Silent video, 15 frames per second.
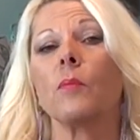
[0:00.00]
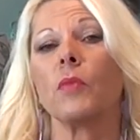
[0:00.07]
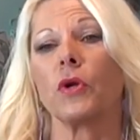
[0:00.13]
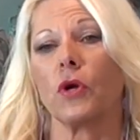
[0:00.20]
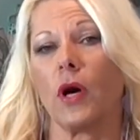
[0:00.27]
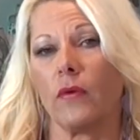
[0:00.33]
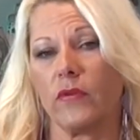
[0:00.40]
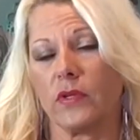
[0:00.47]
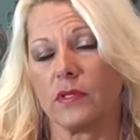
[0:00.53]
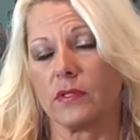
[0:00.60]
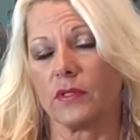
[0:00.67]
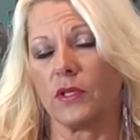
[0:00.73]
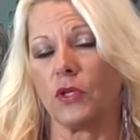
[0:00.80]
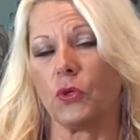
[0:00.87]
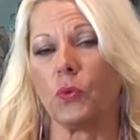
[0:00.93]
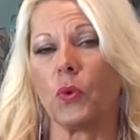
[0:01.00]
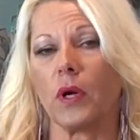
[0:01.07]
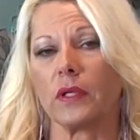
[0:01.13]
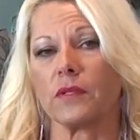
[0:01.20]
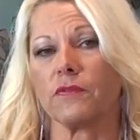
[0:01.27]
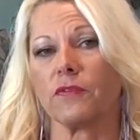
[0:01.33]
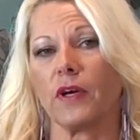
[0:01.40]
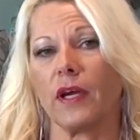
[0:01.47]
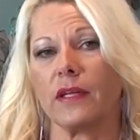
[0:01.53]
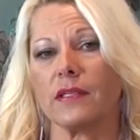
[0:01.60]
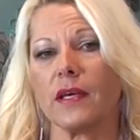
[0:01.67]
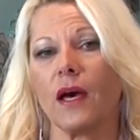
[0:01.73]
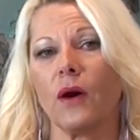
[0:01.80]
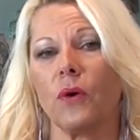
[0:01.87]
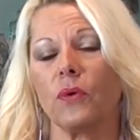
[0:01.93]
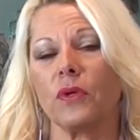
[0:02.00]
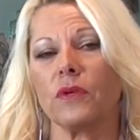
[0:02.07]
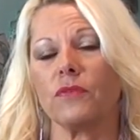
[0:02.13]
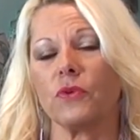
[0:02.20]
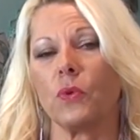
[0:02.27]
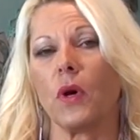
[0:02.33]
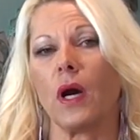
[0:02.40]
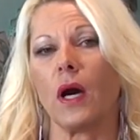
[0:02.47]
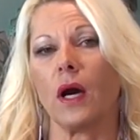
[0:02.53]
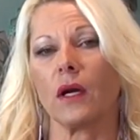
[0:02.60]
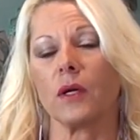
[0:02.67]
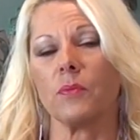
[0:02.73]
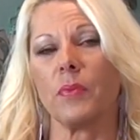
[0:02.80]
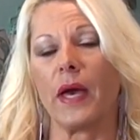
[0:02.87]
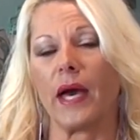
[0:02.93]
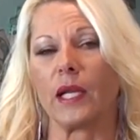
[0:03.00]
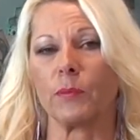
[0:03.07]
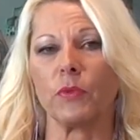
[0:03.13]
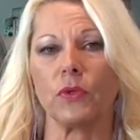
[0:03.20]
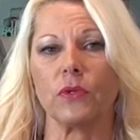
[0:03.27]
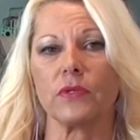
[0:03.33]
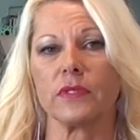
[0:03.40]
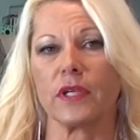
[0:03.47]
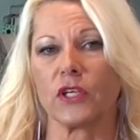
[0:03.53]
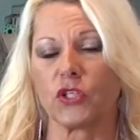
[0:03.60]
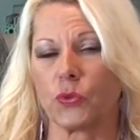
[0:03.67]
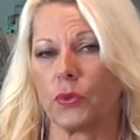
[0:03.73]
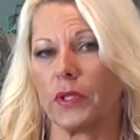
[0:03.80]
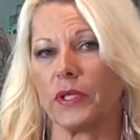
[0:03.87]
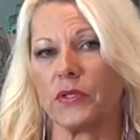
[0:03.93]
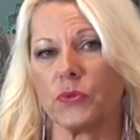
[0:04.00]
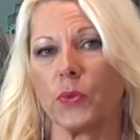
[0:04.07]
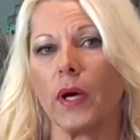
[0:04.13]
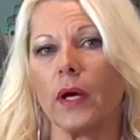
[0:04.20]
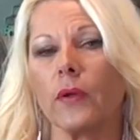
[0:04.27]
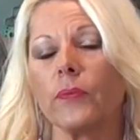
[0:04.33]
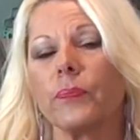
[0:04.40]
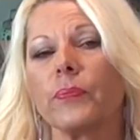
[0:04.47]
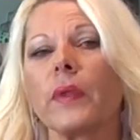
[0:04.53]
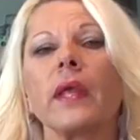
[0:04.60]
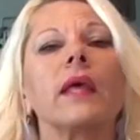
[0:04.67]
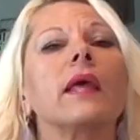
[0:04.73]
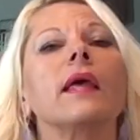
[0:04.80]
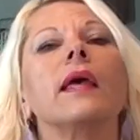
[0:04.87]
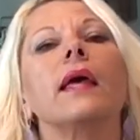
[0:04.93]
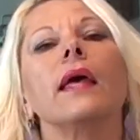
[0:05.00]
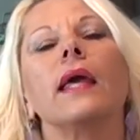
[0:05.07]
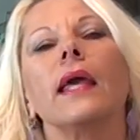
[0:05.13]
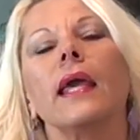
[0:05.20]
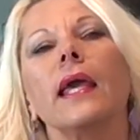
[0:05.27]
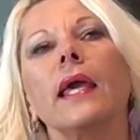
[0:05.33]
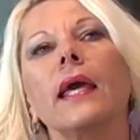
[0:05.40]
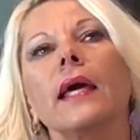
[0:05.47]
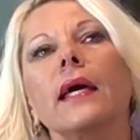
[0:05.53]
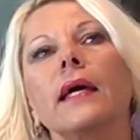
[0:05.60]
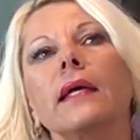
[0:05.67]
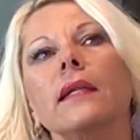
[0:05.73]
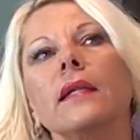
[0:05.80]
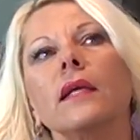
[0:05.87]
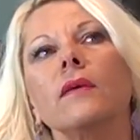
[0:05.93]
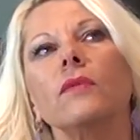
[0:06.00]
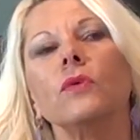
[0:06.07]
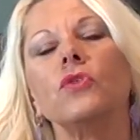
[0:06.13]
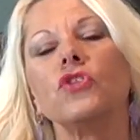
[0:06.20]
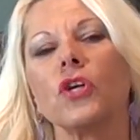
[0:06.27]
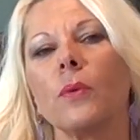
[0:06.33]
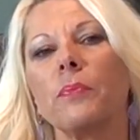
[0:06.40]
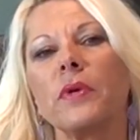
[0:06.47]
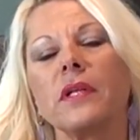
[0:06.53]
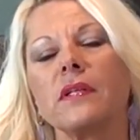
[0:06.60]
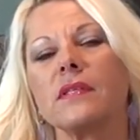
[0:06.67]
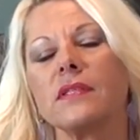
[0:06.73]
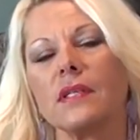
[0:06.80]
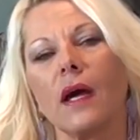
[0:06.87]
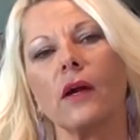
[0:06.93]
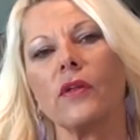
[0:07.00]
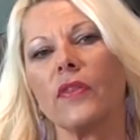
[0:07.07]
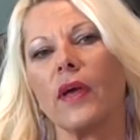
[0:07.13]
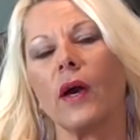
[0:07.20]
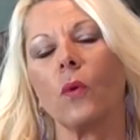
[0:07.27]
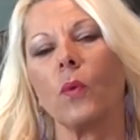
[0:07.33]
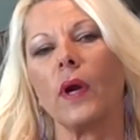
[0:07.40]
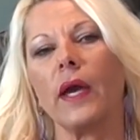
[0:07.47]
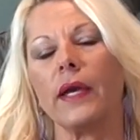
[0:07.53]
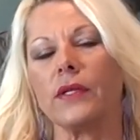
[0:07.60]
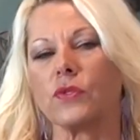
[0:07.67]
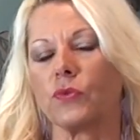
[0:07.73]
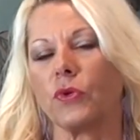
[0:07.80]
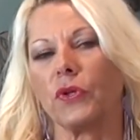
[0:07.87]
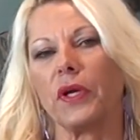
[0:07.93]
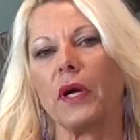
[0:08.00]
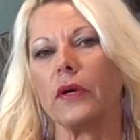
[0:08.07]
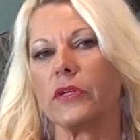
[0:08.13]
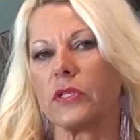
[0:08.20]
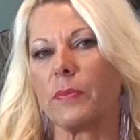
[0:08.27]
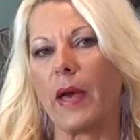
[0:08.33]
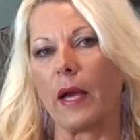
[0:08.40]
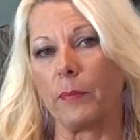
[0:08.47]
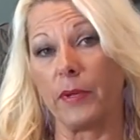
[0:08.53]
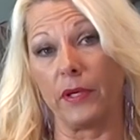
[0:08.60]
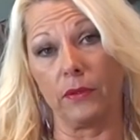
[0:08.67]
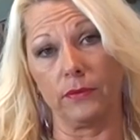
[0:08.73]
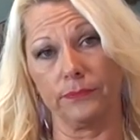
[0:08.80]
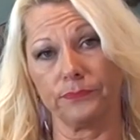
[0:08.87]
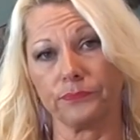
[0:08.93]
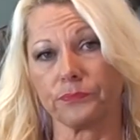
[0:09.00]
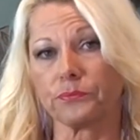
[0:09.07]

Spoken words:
But obviously you want to find out if you are compatible sexually as well. And if you jump in and start that way, it's really hard to backpedal.